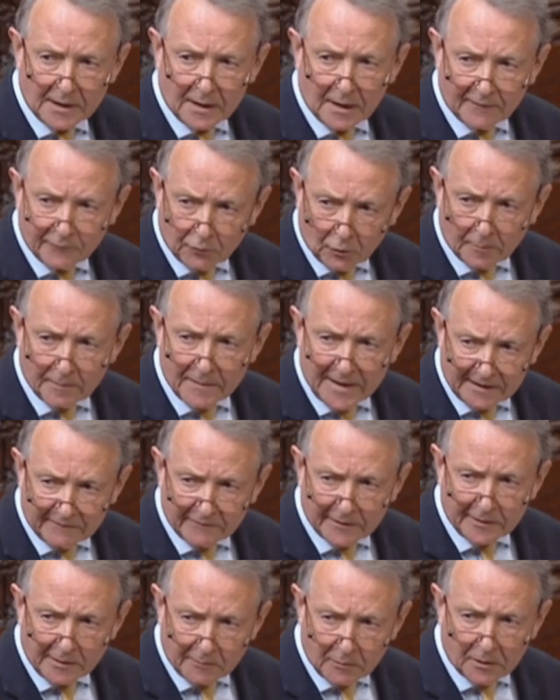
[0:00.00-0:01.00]
I thought made
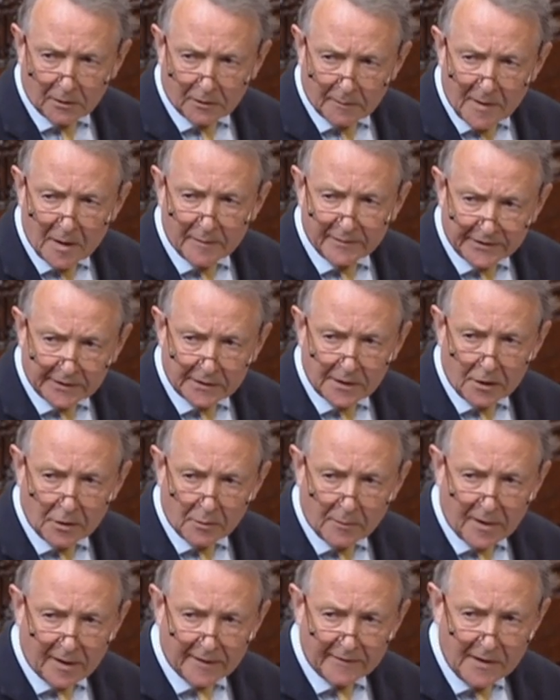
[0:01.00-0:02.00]
very well a moment ago
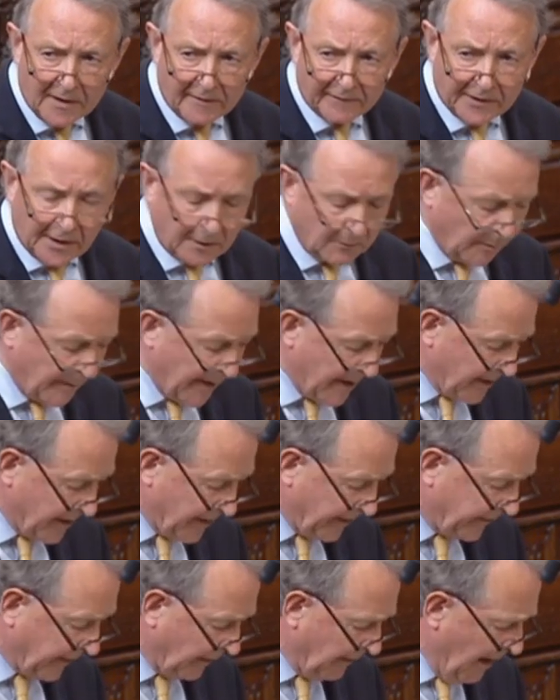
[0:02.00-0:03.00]
by the noble
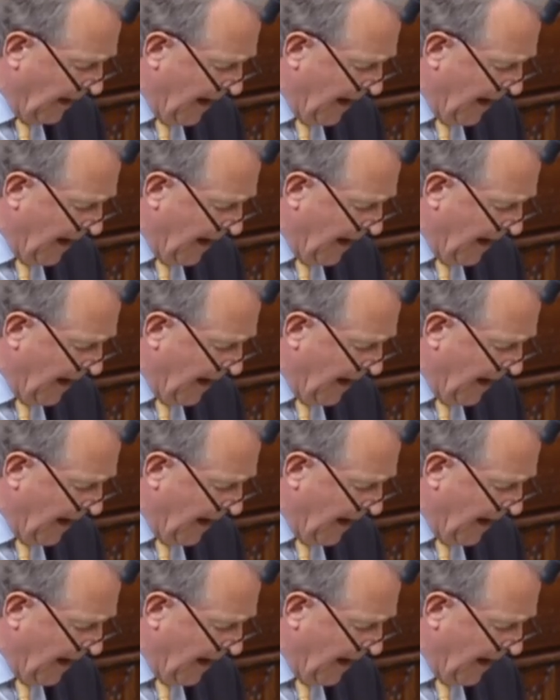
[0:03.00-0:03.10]
Baroness